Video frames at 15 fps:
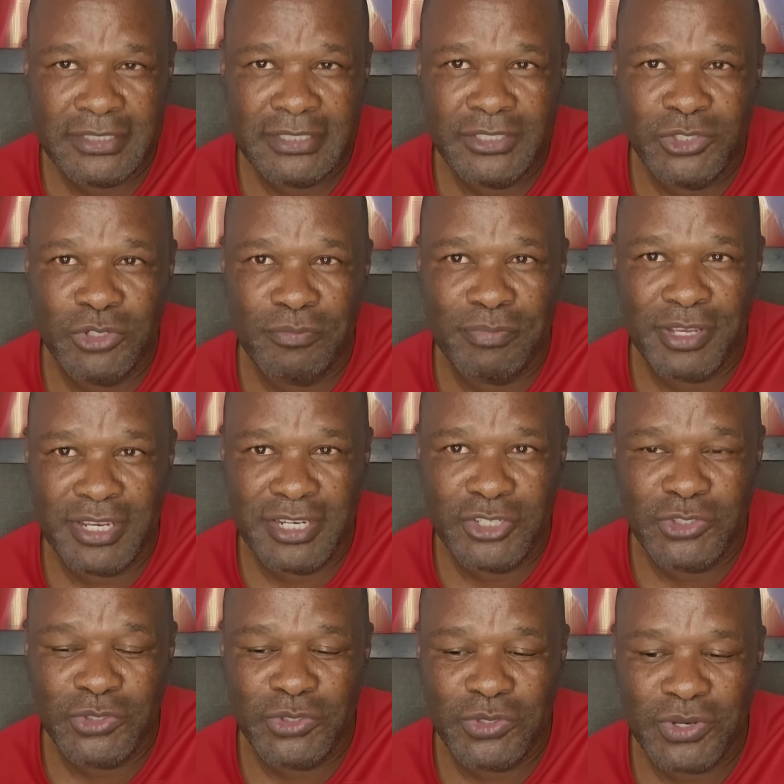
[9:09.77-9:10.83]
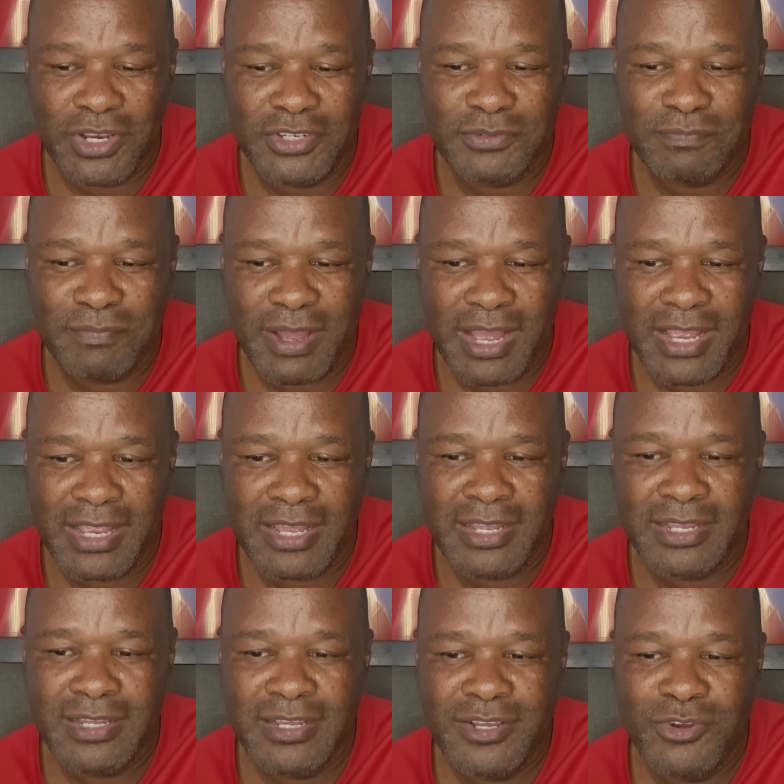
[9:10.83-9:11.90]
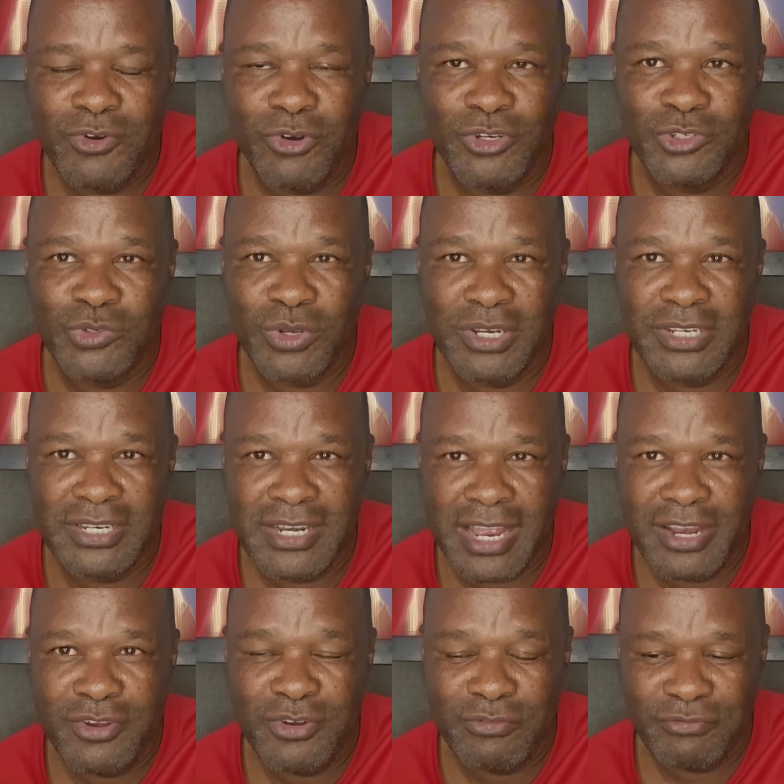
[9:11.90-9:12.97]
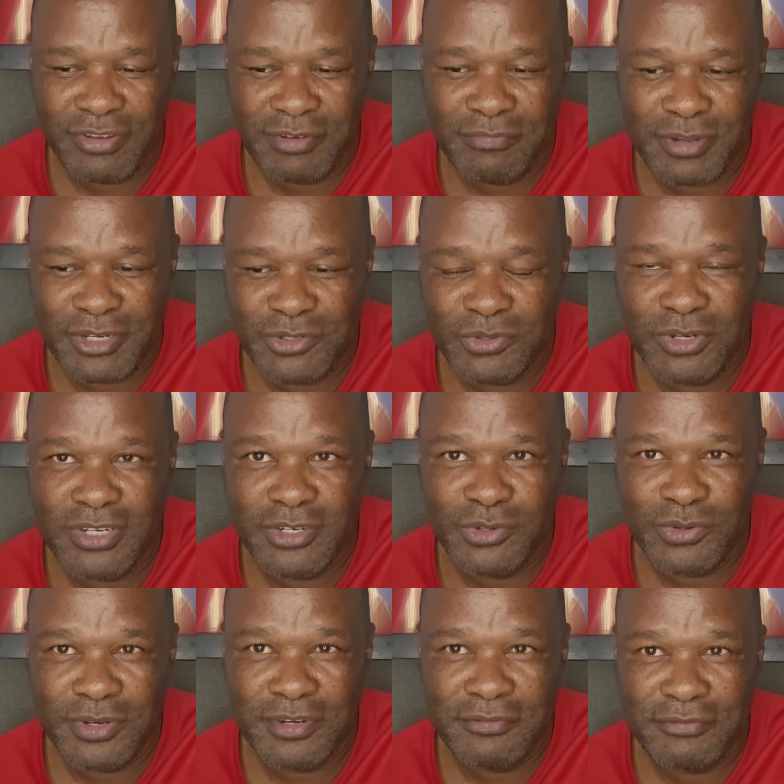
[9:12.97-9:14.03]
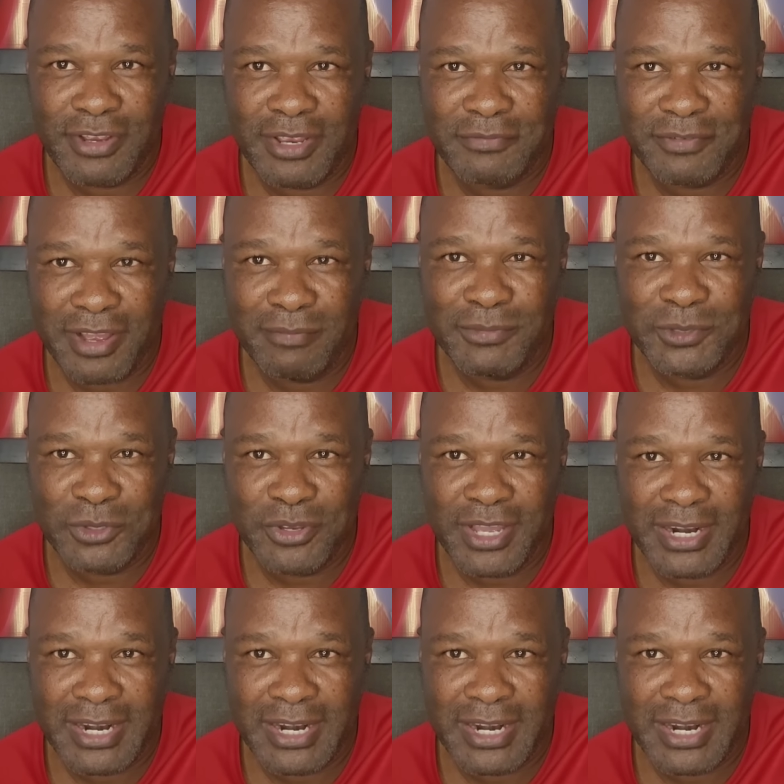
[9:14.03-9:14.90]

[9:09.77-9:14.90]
to be issued to expire on 29 November 2025. I'm sure you are